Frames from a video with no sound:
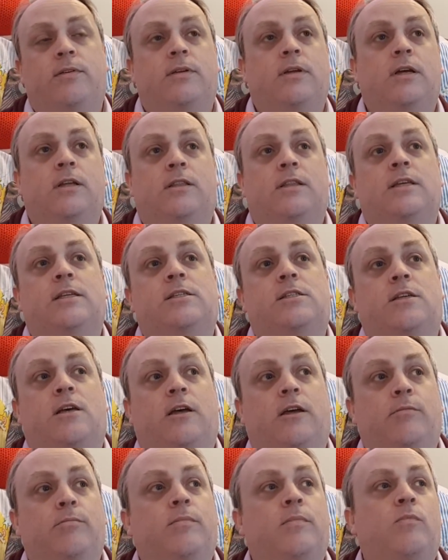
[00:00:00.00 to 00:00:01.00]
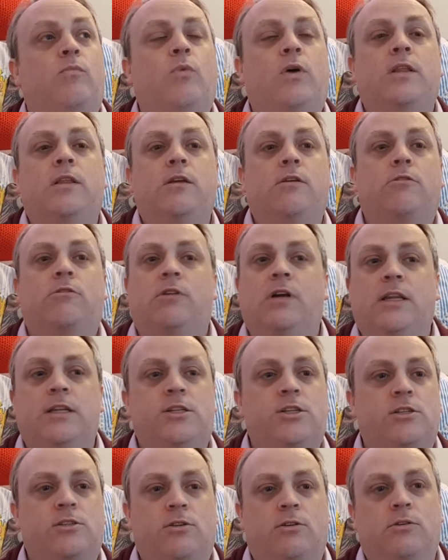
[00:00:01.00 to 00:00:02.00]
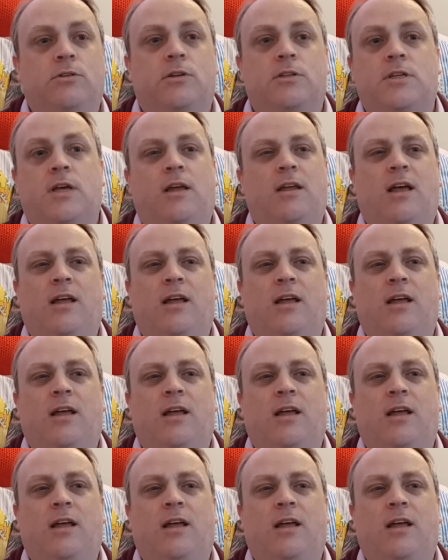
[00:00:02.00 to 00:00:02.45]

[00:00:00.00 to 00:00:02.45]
at this time, whether you're religious or not,